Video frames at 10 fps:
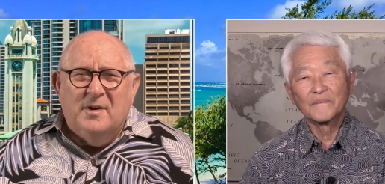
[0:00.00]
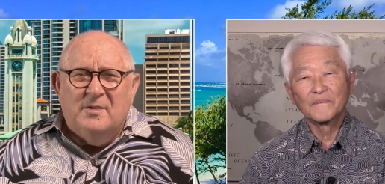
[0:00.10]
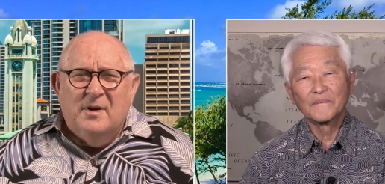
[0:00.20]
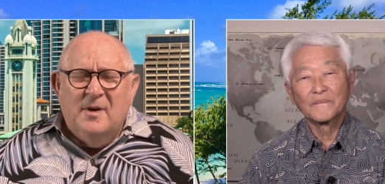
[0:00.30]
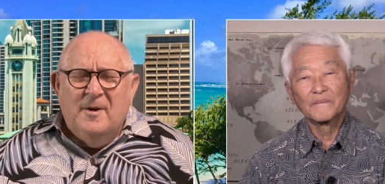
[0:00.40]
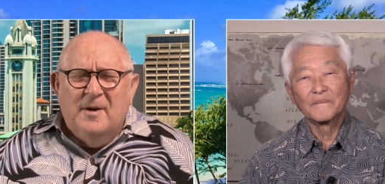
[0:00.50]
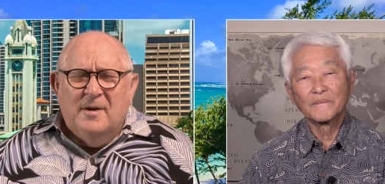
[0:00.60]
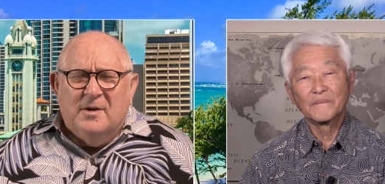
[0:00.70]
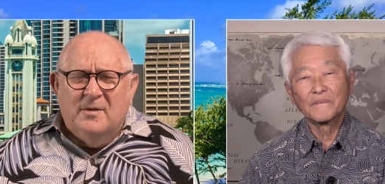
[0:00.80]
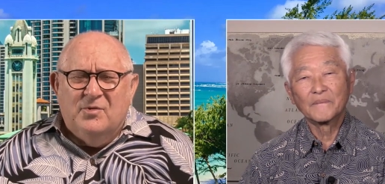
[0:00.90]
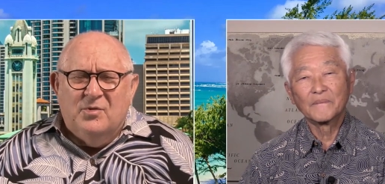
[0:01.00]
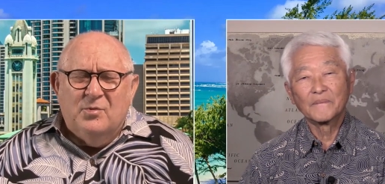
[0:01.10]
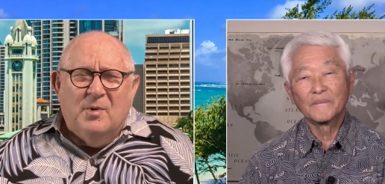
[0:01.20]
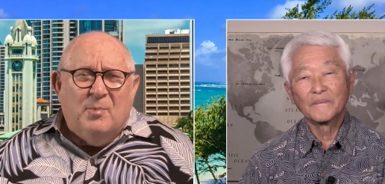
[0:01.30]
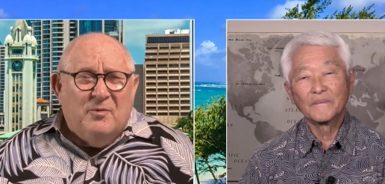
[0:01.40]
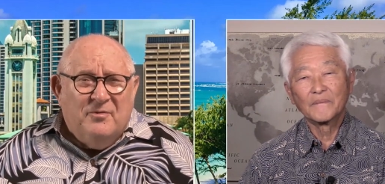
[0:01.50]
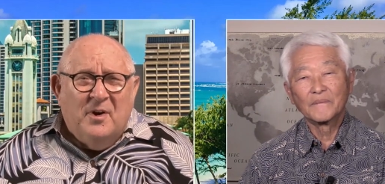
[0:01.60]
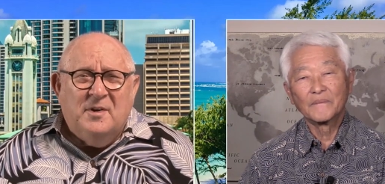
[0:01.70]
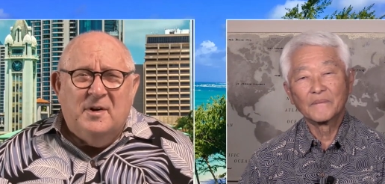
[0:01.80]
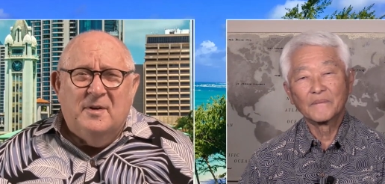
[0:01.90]
Speaker 1: It it gives you a
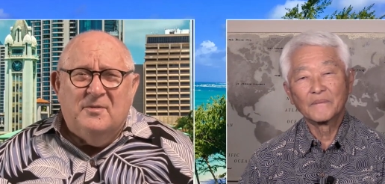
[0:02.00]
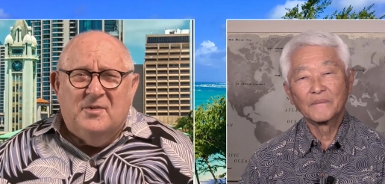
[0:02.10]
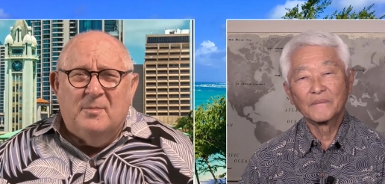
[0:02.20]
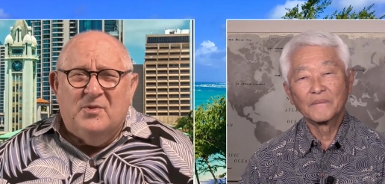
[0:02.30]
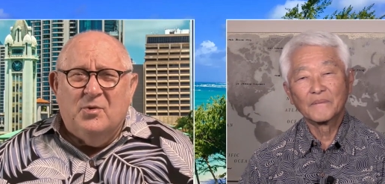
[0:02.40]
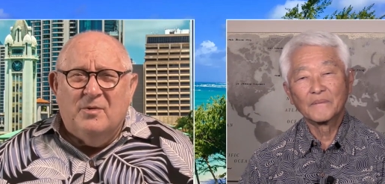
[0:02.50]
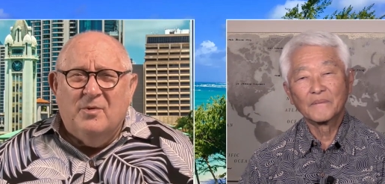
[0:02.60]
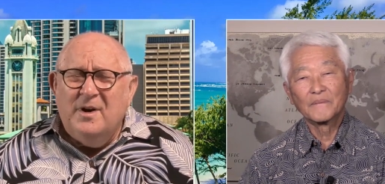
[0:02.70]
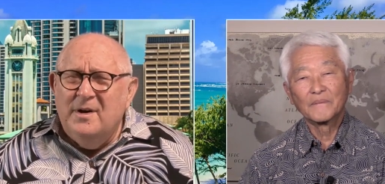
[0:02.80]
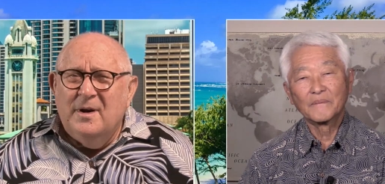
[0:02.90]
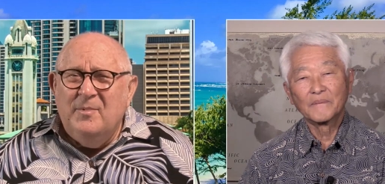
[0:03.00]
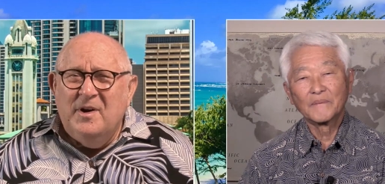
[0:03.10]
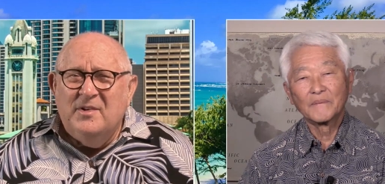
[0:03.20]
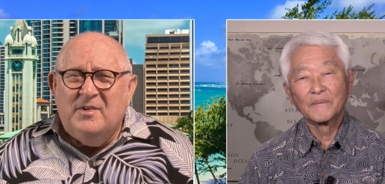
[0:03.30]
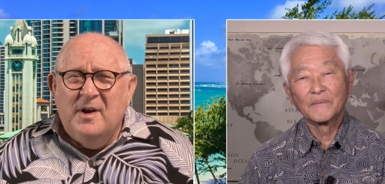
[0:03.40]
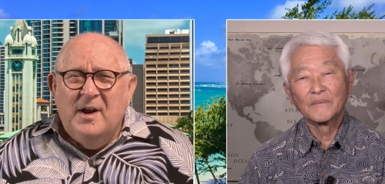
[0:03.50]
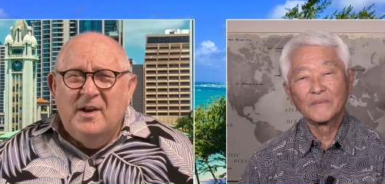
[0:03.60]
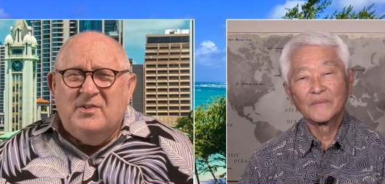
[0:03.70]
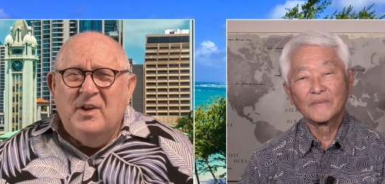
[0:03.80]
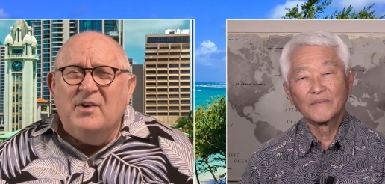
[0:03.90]
profundity of some sort, right? I mean, it's
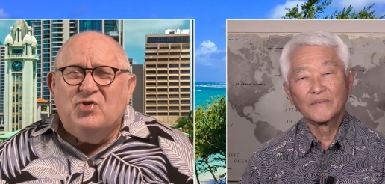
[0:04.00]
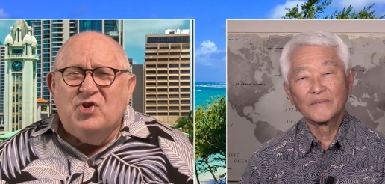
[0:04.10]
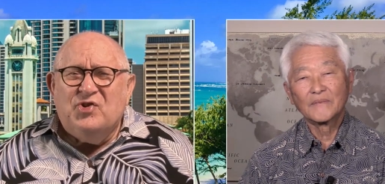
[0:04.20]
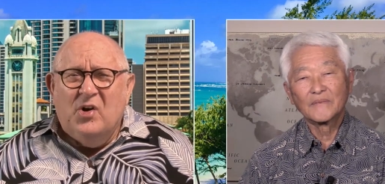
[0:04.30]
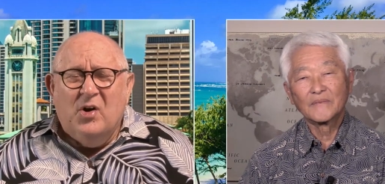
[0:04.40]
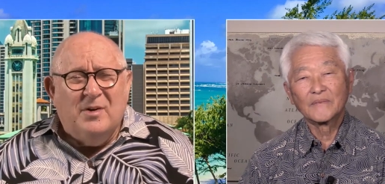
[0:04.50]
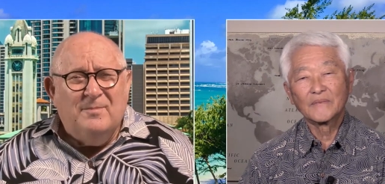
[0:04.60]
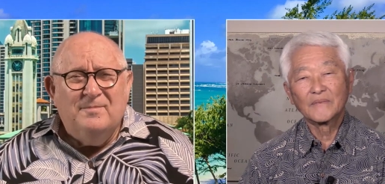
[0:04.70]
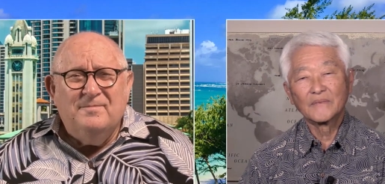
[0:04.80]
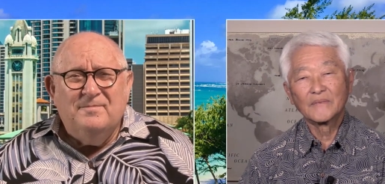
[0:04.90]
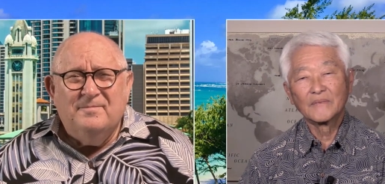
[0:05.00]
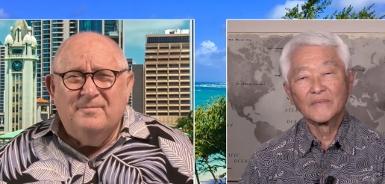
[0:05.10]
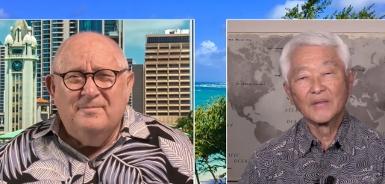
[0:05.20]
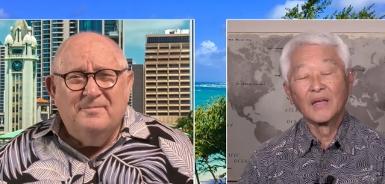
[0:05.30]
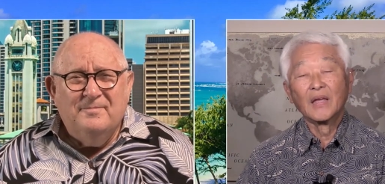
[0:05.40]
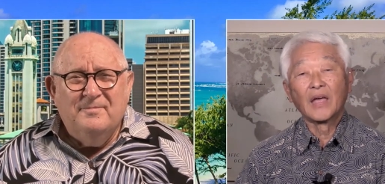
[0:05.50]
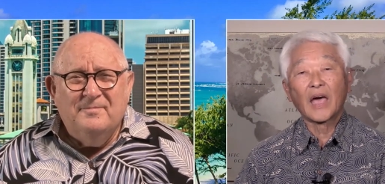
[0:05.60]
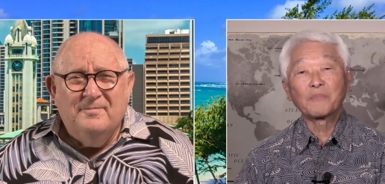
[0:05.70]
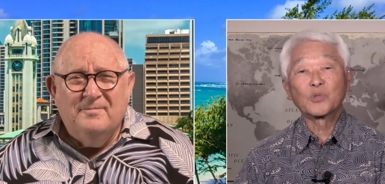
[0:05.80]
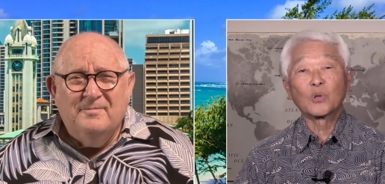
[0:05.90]
it's not just art.
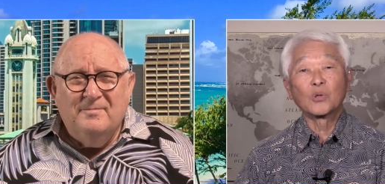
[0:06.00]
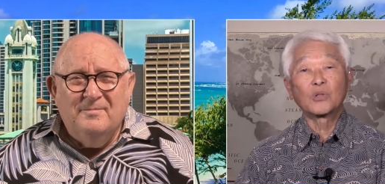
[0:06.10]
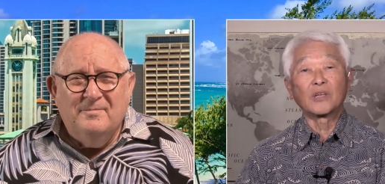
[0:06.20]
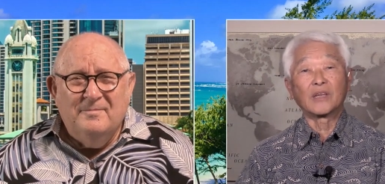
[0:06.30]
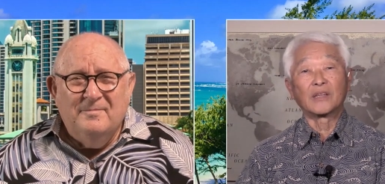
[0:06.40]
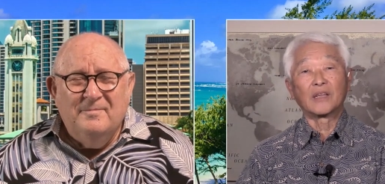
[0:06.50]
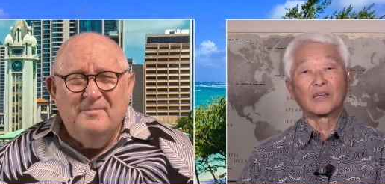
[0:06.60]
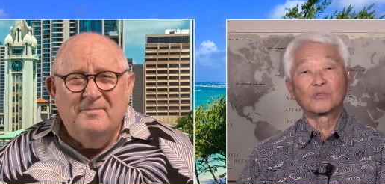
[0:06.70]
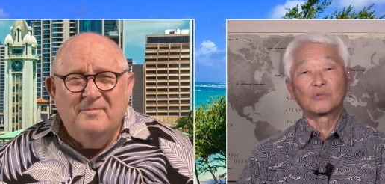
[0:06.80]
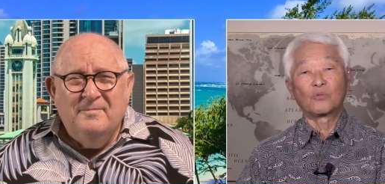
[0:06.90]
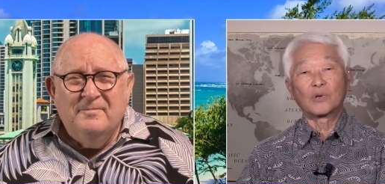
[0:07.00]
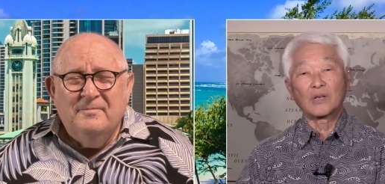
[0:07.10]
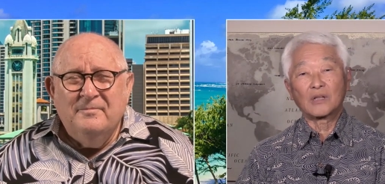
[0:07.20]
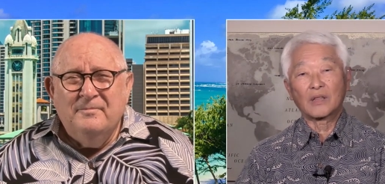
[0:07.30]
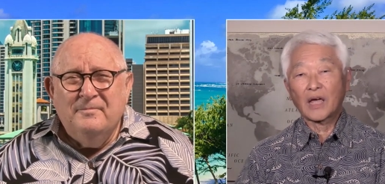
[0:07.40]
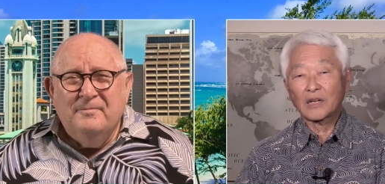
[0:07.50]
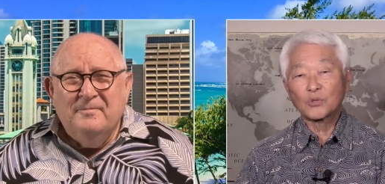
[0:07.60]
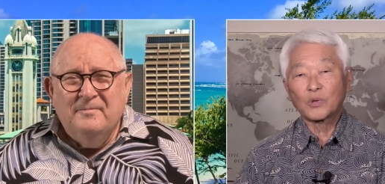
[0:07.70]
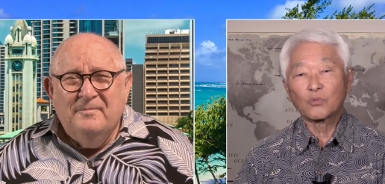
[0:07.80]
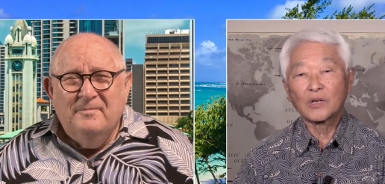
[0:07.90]
Speaker 2: Absolutely, and that really that
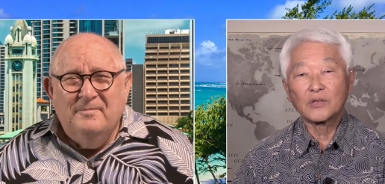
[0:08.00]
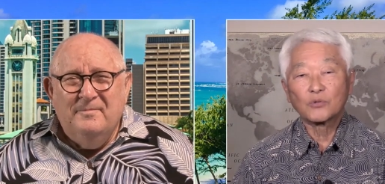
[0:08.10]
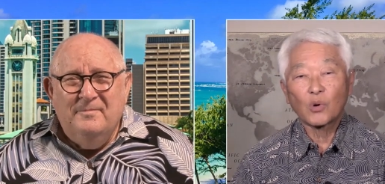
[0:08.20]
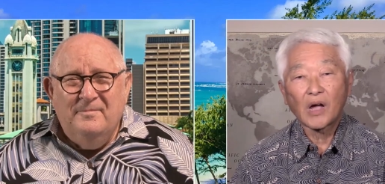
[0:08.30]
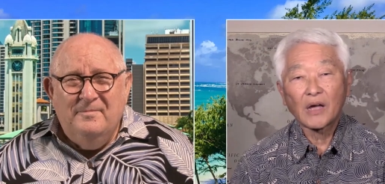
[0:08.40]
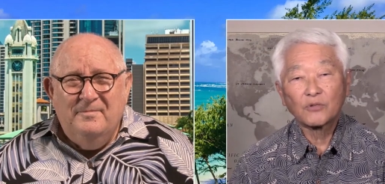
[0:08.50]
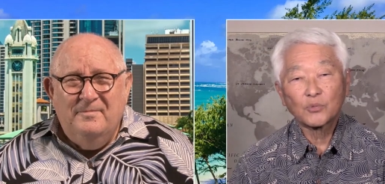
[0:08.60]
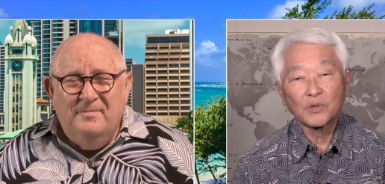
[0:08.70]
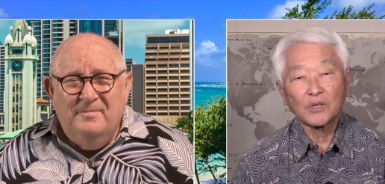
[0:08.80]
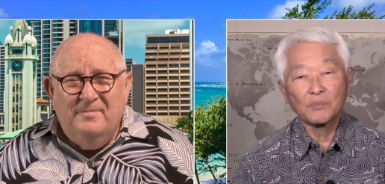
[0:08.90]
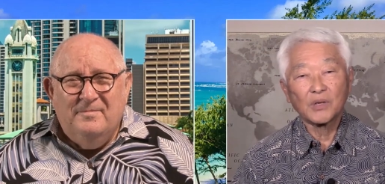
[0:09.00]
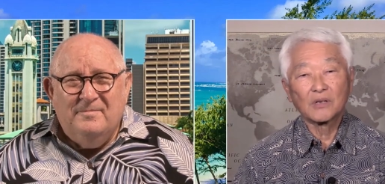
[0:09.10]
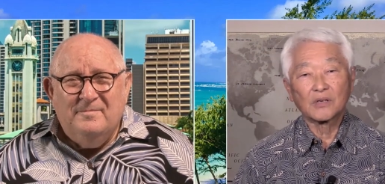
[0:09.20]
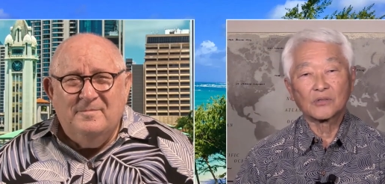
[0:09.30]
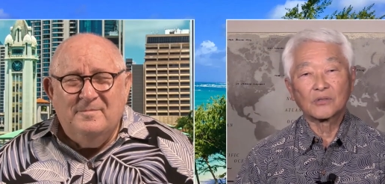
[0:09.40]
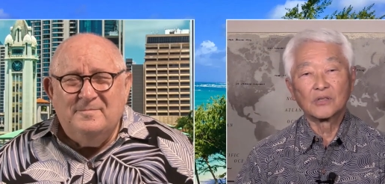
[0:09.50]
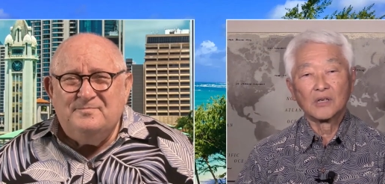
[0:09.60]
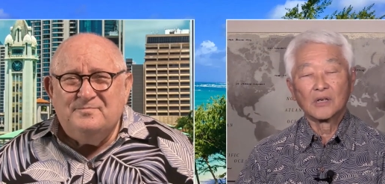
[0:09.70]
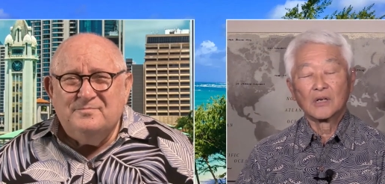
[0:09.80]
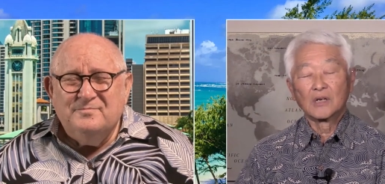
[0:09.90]
is what really drives me because
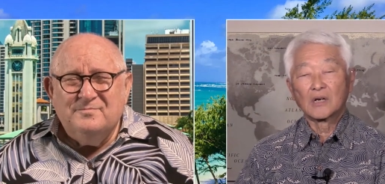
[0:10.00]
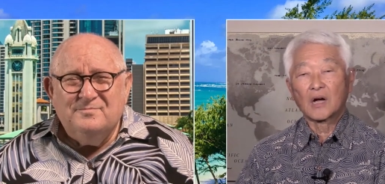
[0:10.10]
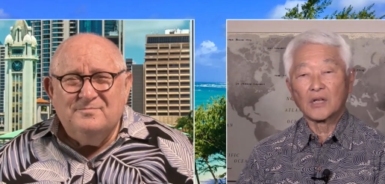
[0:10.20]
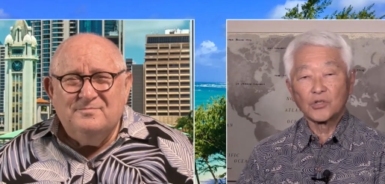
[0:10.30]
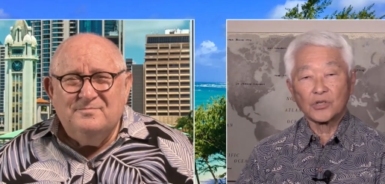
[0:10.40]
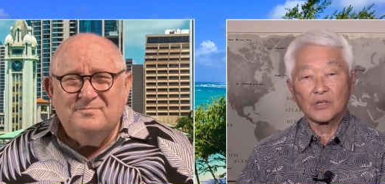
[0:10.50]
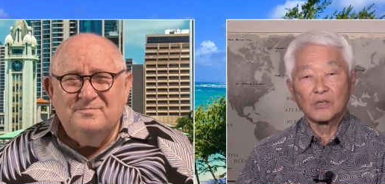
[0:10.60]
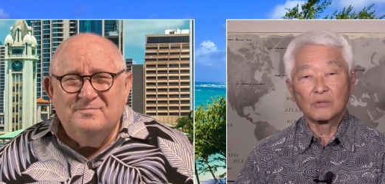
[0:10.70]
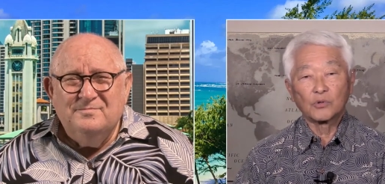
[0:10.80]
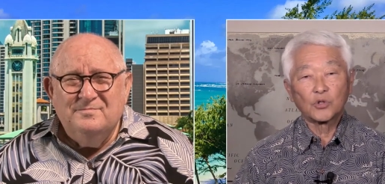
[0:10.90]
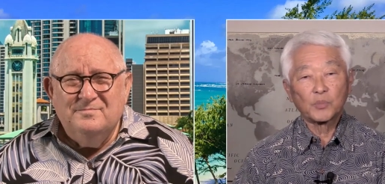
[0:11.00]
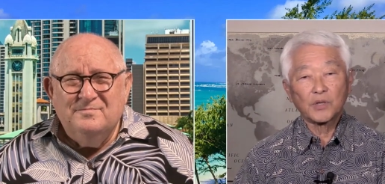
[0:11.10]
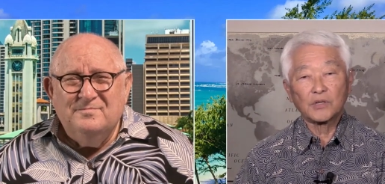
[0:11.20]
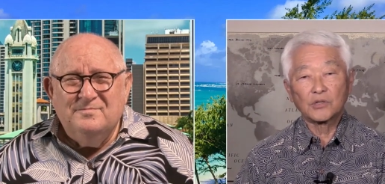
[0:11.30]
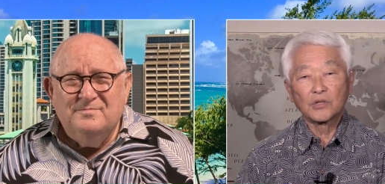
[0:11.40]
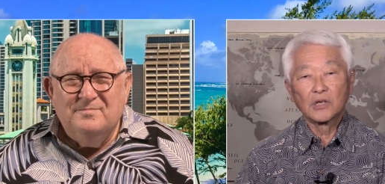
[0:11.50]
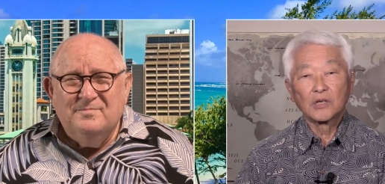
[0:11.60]
kanji, which means